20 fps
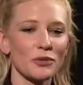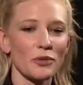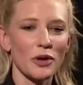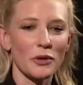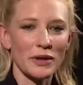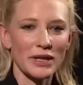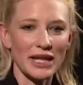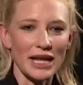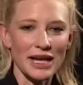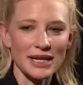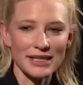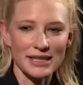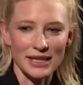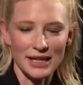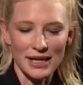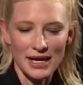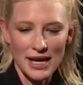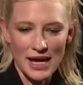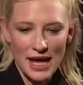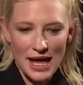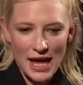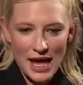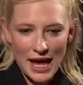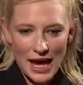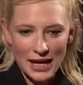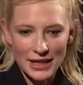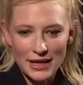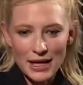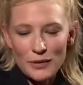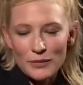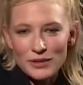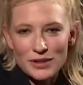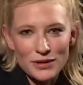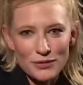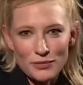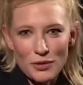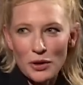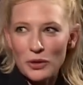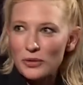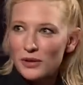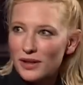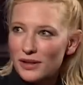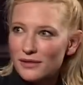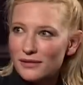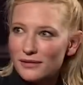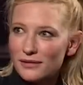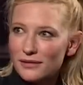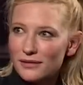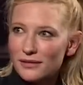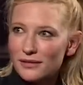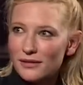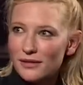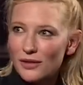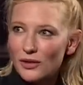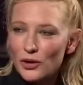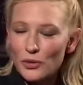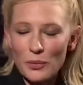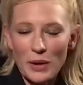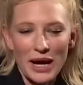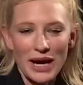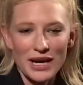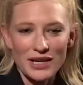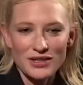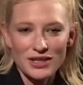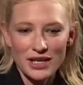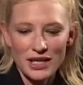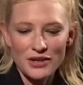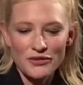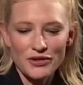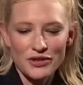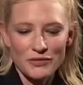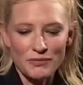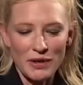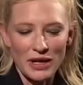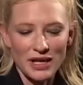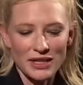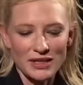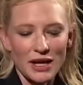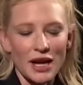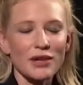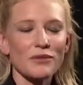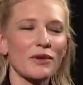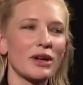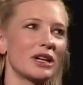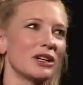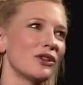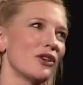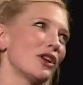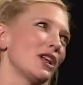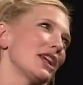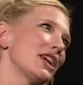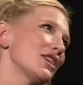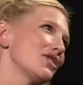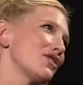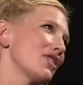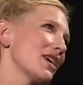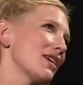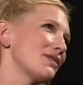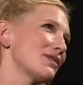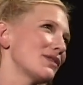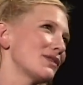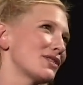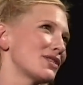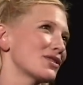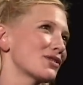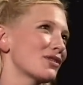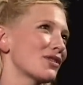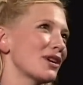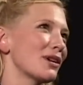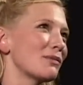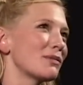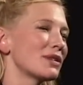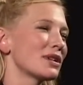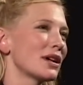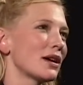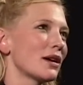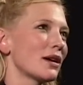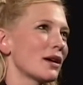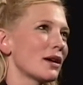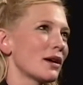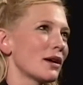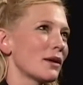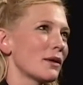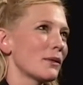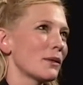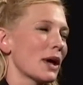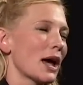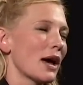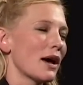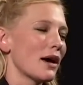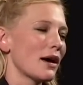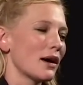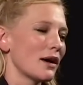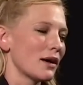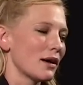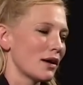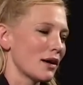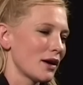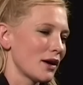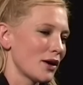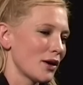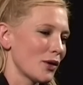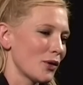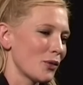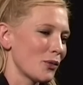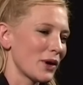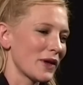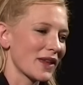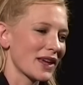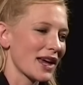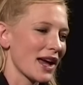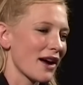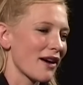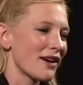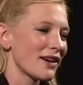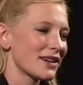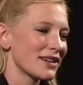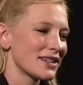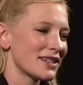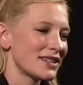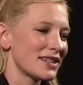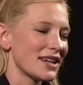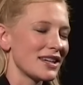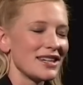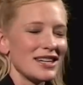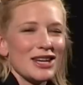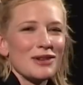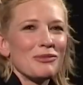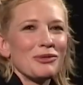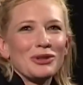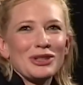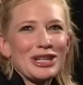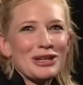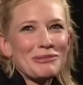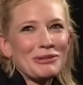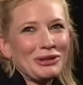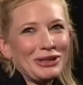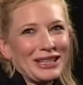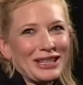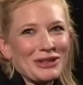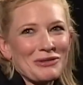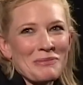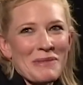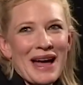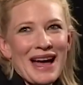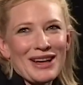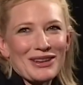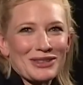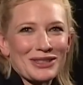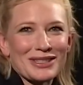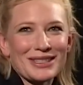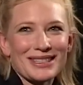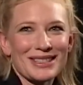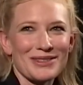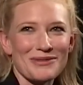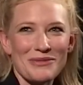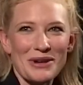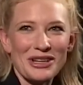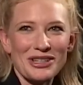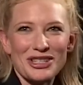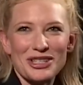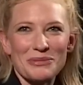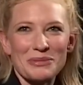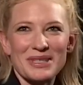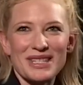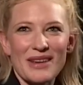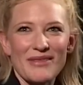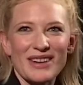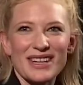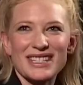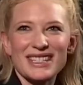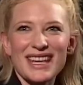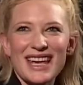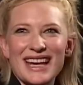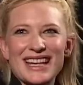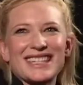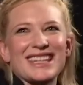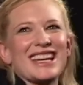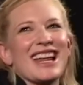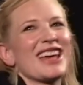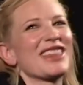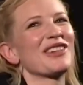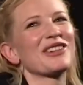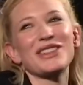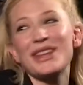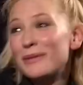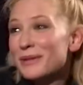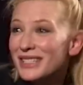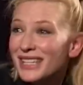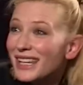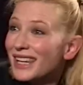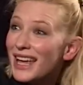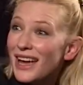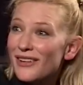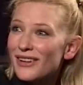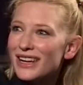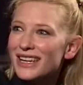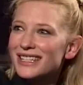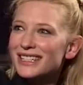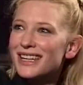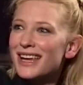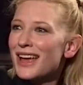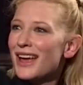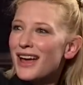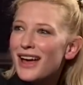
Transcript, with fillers: to work with Lasse, and that was the role that on the page had interested me because I'd read an earlier draft of the script uh, where the character said, nibble, nibble, little mouse, when she was having sex, and I thought that was hilarious.